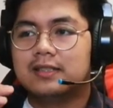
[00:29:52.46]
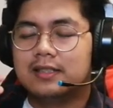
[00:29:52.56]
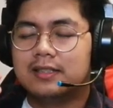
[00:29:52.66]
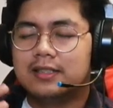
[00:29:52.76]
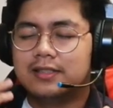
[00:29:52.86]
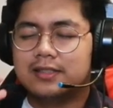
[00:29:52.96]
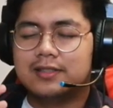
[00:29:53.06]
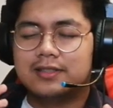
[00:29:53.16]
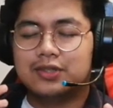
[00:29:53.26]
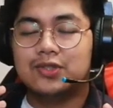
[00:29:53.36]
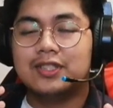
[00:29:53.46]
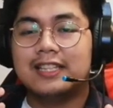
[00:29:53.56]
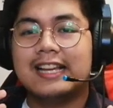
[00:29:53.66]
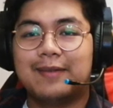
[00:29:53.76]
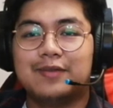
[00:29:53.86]
they're just truly
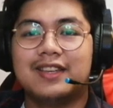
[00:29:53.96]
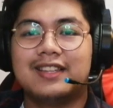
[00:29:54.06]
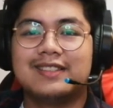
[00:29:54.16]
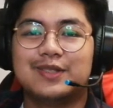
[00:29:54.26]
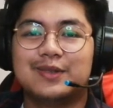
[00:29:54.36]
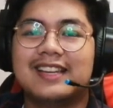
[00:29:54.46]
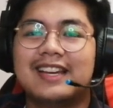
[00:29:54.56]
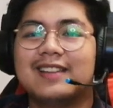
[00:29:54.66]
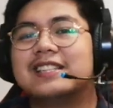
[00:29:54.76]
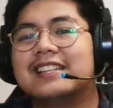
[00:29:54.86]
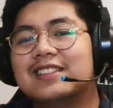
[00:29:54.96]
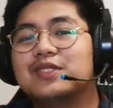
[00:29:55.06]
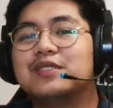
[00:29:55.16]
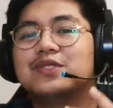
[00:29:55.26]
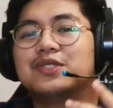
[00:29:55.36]
captivating to me. and I'm saying that
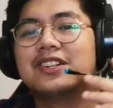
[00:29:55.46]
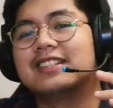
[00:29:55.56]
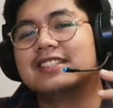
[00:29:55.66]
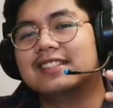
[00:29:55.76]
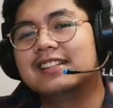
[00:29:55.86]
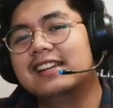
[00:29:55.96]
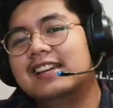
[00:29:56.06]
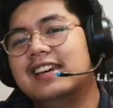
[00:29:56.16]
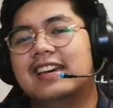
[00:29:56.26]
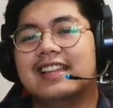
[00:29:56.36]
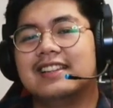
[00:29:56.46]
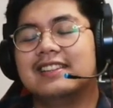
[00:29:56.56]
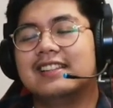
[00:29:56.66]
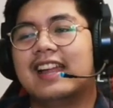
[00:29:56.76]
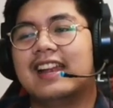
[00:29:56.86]
with full honesty. And
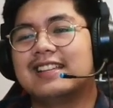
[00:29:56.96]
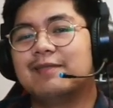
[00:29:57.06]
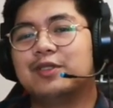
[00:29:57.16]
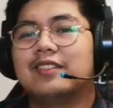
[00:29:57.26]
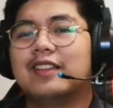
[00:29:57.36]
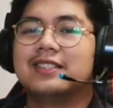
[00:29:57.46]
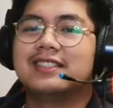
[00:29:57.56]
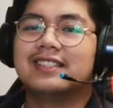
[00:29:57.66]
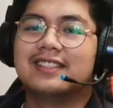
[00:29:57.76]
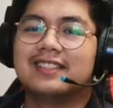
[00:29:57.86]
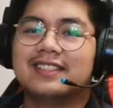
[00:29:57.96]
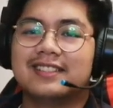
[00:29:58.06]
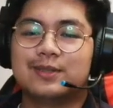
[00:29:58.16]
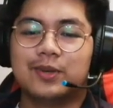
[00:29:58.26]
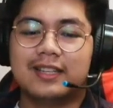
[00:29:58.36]
an example of that material
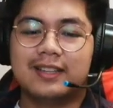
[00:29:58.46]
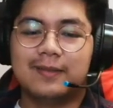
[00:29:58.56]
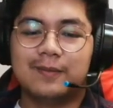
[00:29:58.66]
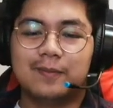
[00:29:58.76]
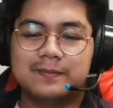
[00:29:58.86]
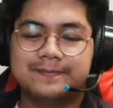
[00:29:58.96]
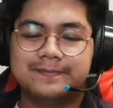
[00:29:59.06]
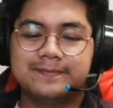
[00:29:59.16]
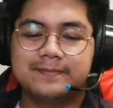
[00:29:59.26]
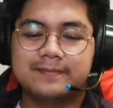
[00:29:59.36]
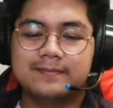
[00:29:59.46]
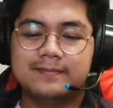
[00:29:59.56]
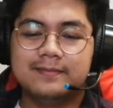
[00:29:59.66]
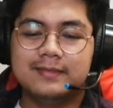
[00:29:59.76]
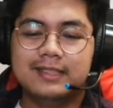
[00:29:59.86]
is when
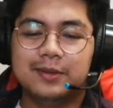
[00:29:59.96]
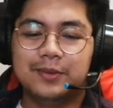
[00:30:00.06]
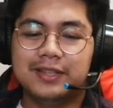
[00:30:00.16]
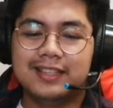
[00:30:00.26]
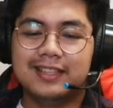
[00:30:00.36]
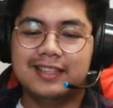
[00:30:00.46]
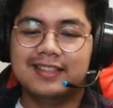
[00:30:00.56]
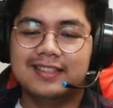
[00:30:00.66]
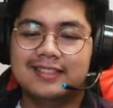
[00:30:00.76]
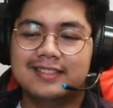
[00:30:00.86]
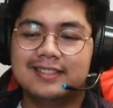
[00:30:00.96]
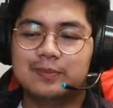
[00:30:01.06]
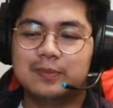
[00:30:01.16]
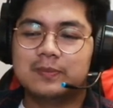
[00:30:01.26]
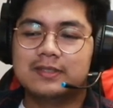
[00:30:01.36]
we
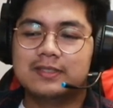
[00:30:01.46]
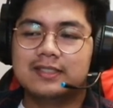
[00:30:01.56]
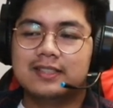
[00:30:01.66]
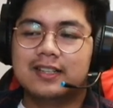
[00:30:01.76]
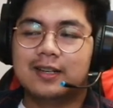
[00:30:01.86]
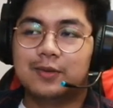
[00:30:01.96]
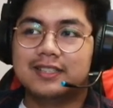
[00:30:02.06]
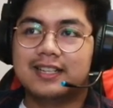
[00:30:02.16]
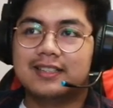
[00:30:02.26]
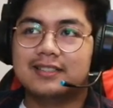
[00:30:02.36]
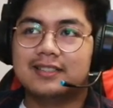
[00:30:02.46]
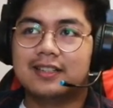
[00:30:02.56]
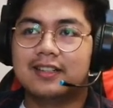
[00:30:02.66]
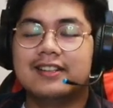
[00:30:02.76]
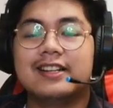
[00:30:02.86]
uh, we tackled
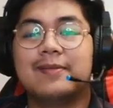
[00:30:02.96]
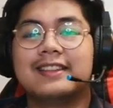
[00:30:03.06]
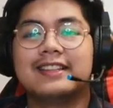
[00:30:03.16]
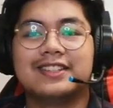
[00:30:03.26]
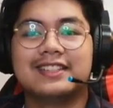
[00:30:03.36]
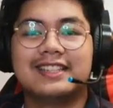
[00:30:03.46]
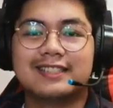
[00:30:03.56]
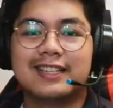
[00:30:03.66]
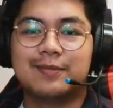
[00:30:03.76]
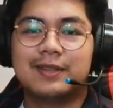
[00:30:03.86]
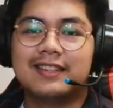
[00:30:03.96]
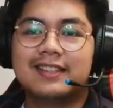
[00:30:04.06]
our dramatic reading assignment,